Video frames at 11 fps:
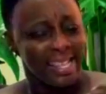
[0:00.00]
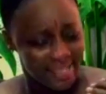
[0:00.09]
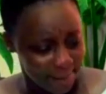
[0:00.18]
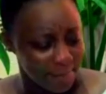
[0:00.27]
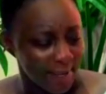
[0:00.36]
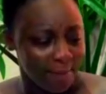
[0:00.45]

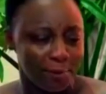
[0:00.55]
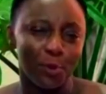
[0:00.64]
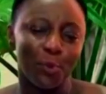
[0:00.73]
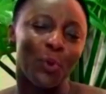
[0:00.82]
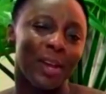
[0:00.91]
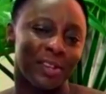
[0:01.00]
Sometimes
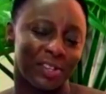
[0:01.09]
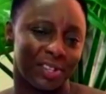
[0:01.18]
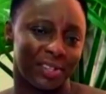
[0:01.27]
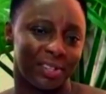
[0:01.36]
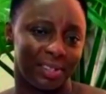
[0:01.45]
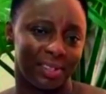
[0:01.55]
you
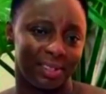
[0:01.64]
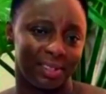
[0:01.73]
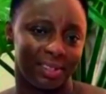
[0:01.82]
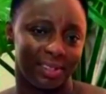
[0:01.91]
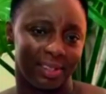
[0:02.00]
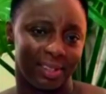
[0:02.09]
wish
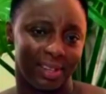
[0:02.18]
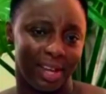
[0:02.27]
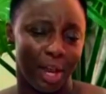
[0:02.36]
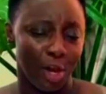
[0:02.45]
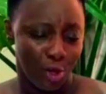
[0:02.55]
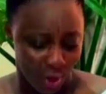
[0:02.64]

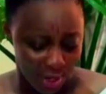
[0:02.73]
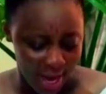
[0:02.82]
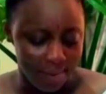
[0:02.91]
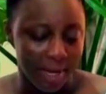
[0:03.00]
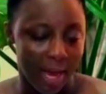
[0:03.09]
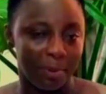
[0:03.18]
your
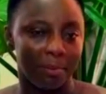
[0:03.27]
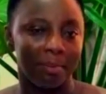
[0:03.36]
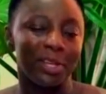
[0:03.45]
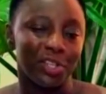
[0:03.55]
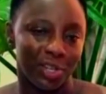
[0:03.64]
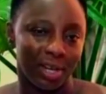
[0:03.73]
name can be
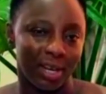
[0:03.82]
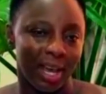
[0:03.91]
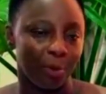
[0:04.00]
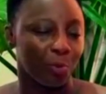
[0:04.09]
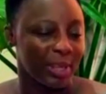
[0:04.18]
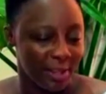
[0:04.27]
mentioned
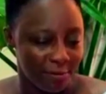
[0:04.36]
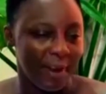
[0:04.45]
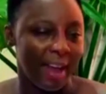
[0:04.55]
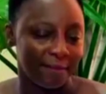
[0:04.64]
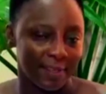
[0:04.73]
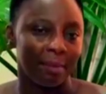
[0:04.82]
and within
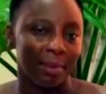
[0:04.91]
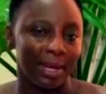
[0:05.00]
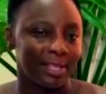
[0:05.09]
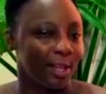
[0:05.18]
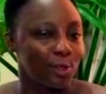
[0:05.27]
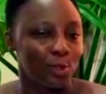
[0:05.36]
5-10
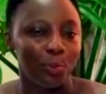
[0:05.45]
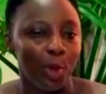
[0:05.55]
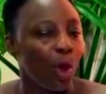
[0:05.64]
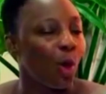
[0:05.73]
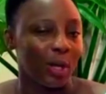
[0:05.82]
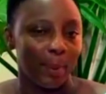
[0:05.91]
minutes it will be
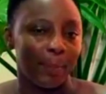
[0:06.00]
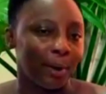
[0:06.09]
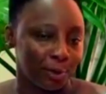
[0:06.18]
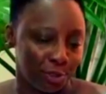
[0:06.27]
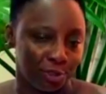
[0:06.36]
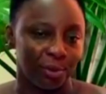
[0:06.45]
all
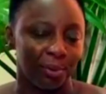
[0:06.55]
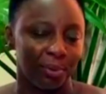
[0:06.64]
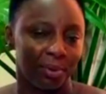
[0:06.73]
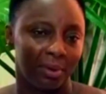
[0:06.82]
about you.